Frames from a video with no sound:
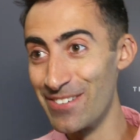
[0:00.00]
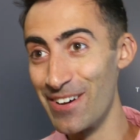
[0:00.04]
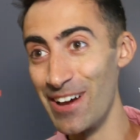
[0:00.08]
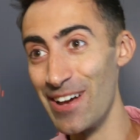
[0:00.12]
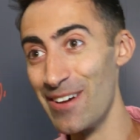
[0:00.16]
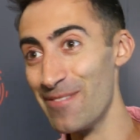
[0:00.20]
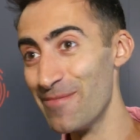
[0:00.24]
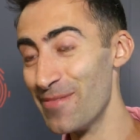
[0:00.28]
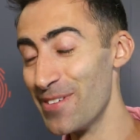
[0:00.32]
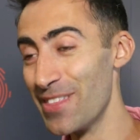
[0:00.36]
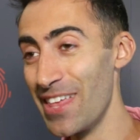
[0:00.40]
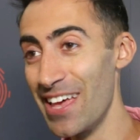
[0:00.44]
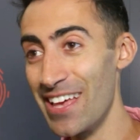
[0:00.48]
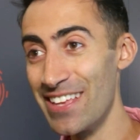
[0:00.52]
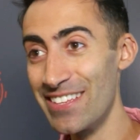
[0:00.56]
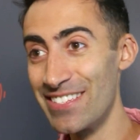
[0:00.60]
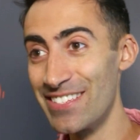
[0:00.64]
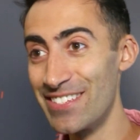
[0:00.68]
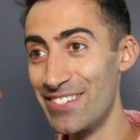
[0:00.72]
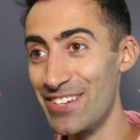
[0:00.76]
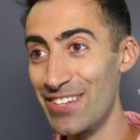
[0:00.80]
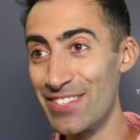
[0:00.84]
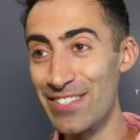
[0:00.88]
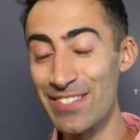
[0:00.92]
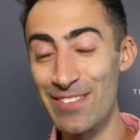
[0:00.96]
it. But
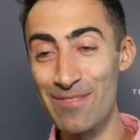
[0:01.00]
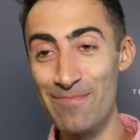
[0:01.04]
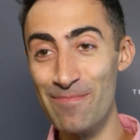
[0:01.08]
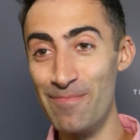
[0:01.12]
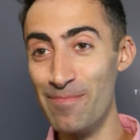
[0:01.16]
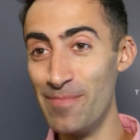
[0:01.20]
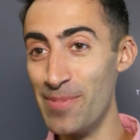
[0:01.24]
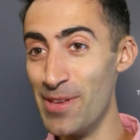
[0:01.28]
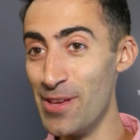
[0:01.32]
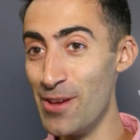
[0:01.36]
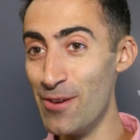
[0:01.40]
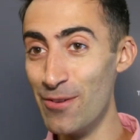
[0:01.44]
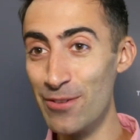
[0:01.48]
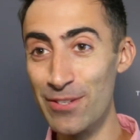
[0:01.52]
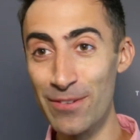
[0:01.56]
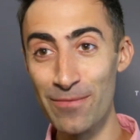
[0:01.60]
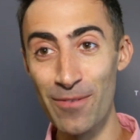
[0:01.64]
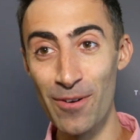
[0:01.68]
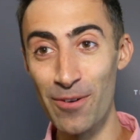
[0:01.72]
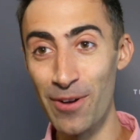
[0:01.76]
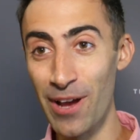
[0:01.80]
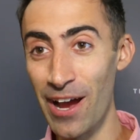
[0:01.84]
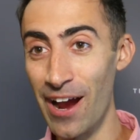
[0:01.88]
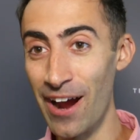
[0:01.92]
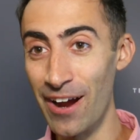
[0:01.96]
there's just some
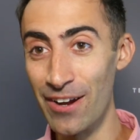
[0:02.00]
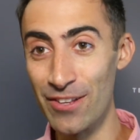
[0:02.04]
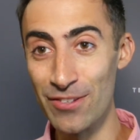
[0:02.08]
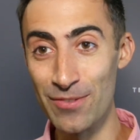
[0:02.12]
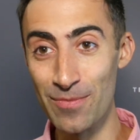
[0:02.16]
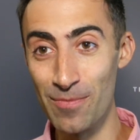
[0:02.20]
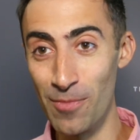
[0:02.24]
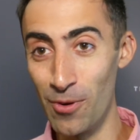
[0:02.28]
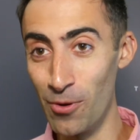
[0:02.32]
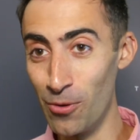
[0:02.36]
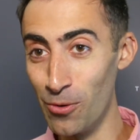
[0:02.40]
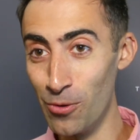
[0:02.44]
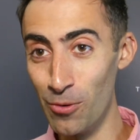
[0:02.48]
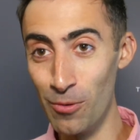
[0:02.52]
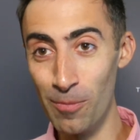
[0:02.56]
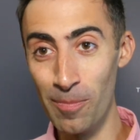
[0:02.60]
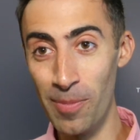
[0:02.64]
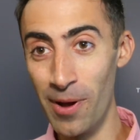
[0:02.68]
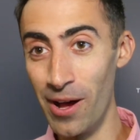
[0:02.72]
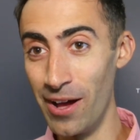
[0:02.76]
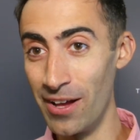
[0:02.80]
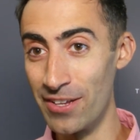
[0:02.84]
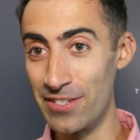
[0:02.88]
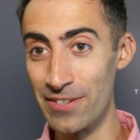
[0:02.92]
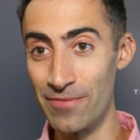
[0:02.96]
beautiful characters from all
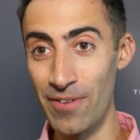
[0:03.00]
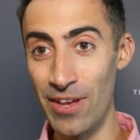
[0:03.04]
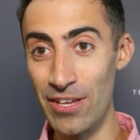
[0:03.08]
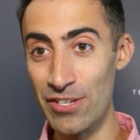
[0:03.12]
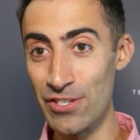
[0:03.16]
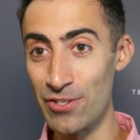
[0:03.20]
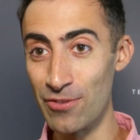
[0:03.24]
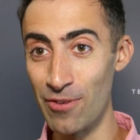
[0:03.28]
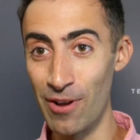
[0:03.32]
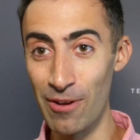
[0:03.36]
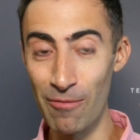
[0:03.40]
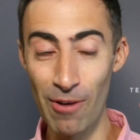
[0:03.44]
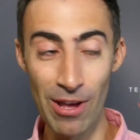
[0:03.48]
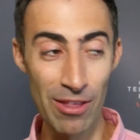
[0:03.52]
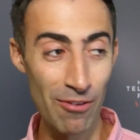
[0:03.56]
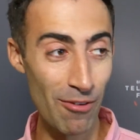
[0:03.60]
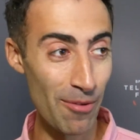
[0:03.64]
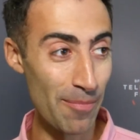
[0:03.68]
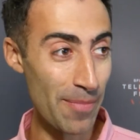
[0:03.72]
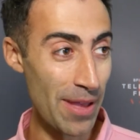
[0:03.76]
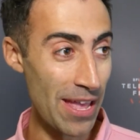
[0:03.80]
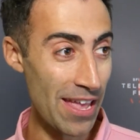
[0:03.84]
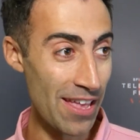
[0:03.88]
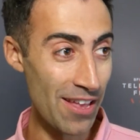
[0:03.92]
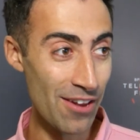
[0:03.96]
parts of history, whether
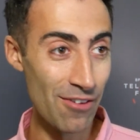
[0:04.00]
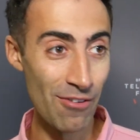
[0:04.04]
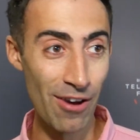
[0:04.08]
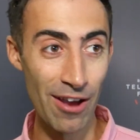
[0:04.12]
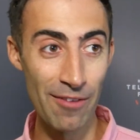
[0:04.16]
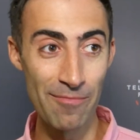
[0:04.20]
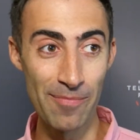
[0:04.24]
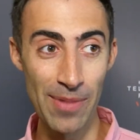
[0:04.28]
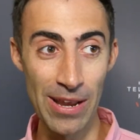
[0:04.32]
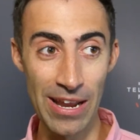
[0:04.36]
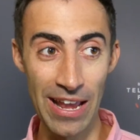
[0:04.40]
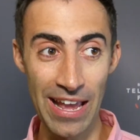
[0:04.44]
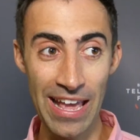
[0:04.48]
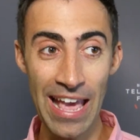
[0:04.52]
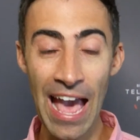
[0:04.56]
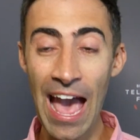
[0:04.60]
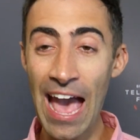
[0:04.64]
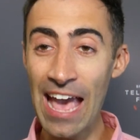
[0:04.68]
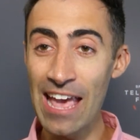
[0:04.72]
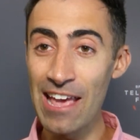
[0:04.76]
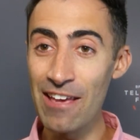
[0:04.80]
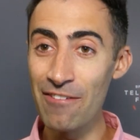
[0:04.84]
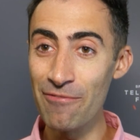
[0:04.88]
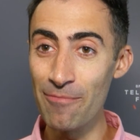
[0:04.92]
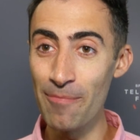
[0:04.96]
it be, you know, I've been a
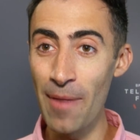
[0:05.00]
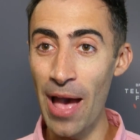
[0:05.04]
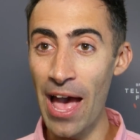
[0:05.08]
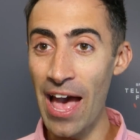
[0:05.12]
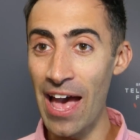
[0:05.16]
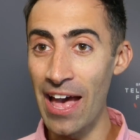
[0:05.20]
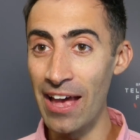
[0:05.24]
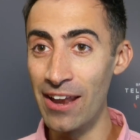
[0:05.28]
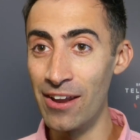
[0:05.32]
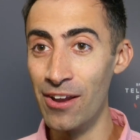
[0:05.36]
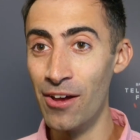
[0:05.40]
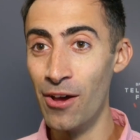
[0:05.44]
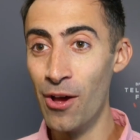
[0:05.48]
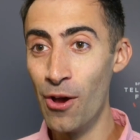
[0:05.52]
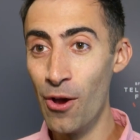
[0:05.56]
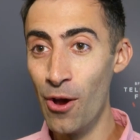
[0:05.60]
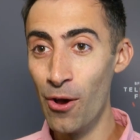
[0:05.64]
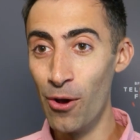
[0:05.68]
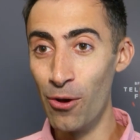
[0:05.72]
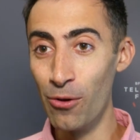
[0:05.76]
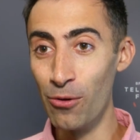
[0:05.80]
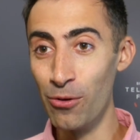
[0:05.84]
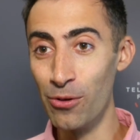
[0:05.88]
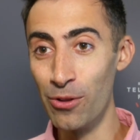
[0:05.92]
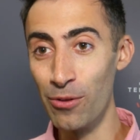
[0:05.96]
caveman
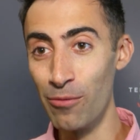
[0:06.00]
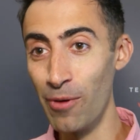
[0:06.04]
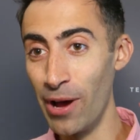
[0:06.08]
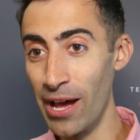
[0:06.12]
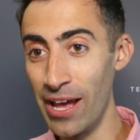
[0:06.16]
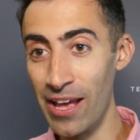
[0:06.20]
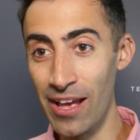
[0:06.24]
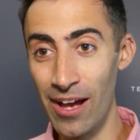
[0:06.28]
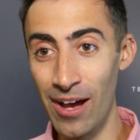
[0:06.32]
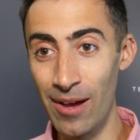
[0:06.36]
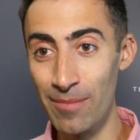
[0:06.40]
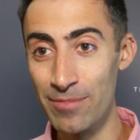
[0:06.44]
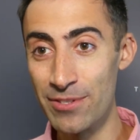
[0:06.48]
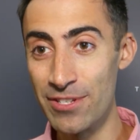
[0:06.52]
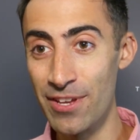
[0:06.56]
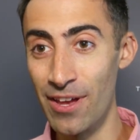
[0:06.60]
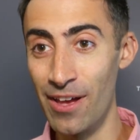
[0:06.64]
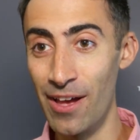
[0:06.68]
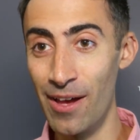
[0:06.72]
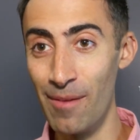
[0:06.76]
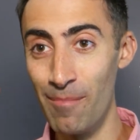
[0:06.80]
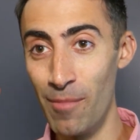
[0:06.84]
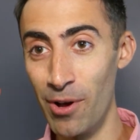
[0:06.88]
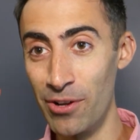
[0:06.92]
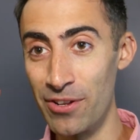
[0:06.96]
all the way up
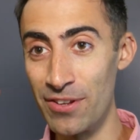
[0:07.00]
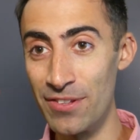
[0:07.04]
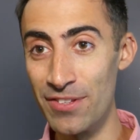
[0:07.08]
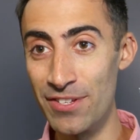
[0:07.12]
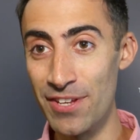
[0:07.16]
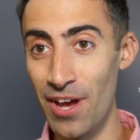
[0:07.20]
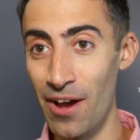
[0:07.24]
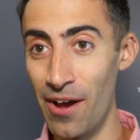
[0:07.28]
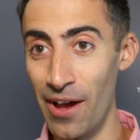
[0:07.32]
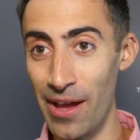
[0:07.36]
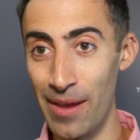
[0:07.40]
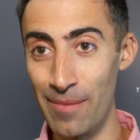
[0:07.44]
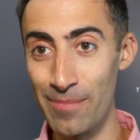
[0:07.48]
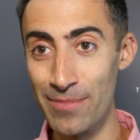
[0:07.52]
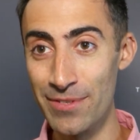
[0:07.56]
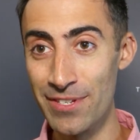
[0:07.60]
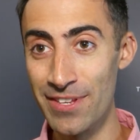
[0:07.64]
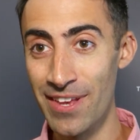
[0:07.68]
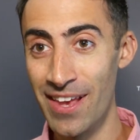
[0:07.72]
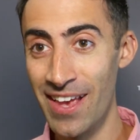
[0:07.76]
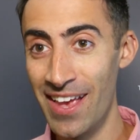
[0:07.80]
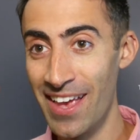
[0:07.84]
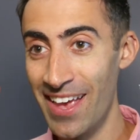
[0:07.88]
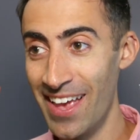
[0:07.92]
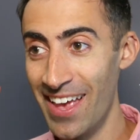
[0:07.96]
to modern
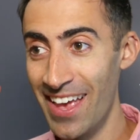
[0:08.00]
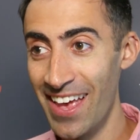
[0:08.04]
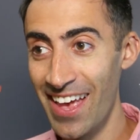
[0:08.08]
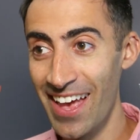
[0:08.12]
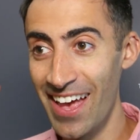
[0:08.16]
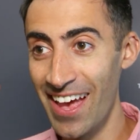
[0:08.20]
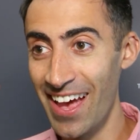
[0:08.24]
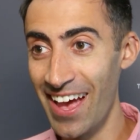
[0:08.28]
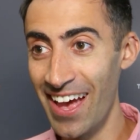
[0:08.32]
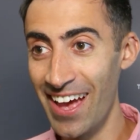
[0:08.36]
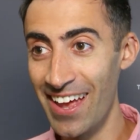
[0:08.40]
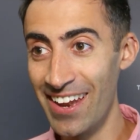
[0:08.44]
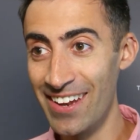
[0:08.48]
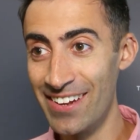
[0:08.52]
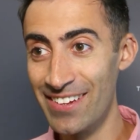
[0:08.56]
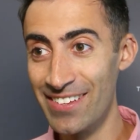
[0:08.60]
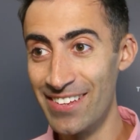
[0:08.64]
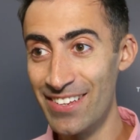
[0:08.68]
times. And